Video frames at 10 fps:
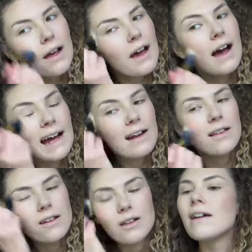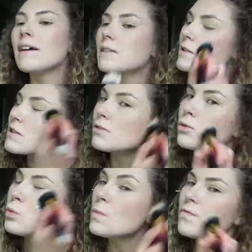add a little extra
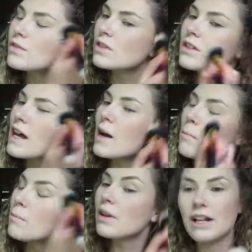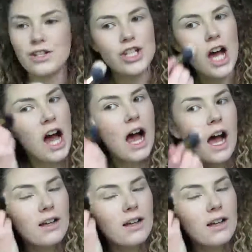oomph to that blusher.